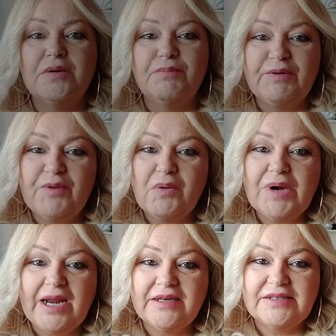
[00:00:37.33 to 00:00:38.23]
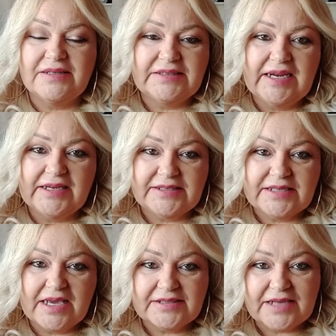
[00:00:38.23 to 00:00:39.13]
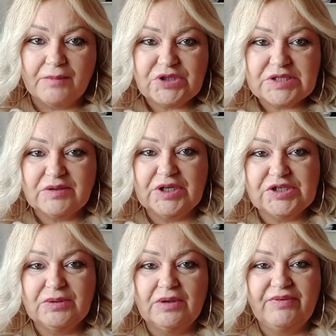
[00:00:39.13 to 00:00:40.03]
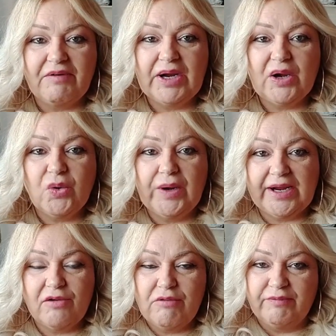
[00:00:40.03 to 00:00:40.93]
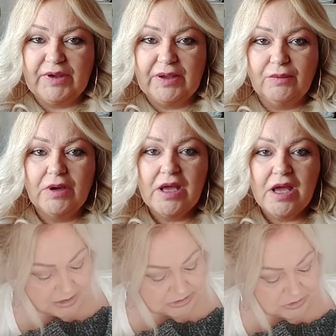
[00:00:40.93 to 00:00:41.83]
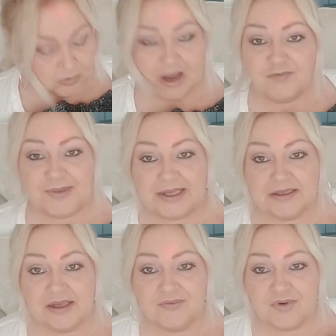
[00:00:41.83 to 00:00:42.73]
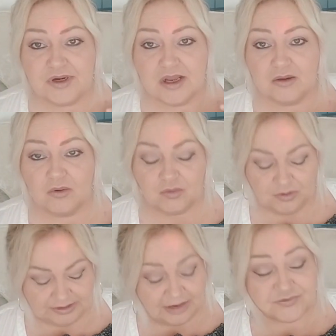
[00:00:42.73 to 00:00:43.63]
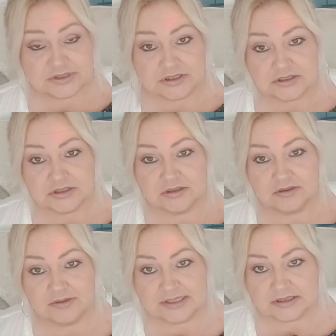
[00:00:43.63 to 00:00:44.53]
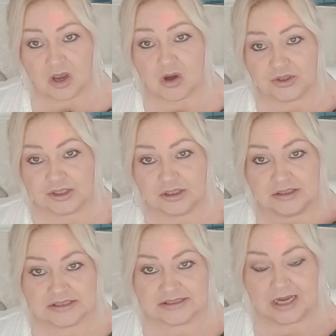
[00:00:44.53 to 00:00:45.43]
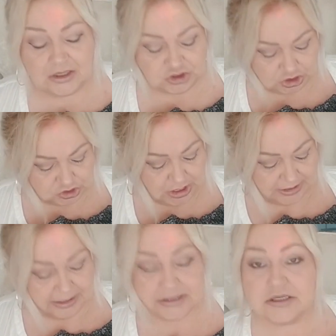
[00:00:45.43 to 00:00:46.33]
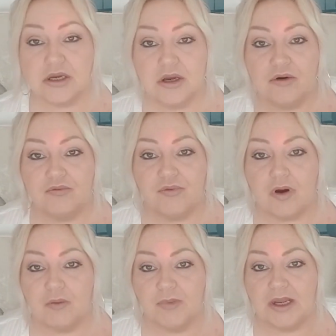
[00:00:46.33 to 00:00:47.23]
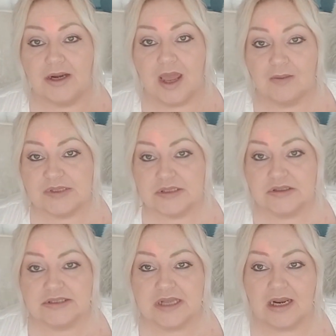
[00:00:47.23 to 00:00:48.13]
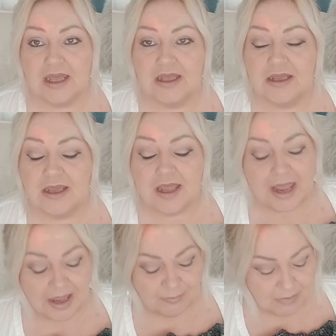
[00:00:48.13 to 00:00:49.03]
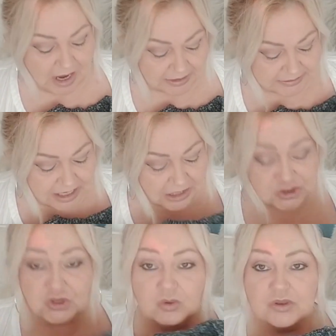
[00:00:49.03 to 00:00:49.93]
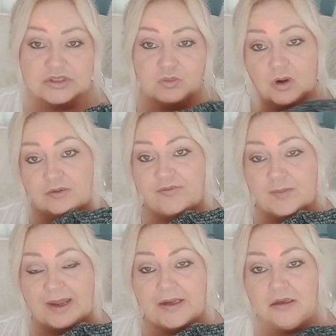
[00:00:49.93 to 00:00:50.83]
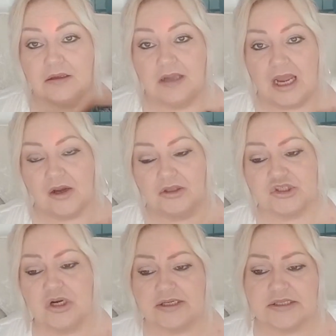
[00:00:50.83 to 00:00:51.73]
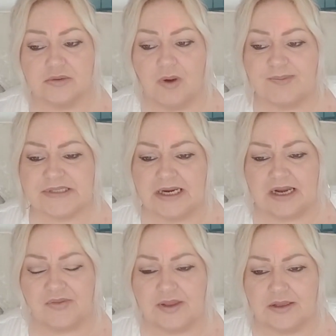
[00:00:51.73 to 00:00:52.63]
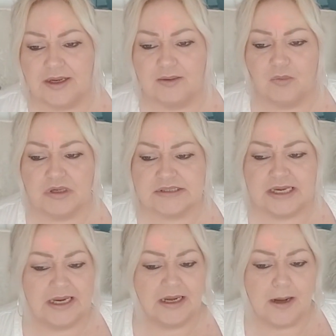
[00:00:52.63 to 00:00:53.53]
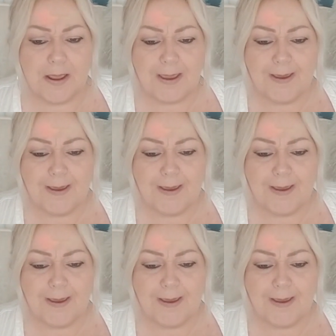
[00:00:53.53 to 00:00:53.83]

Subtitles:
Before we get into the taste test, I'm just going to do a very quick review. So I've been gifted this cardigan / jacket from an Amazon seller, and I chose one for Michael. I got a choice on the website. I think it was in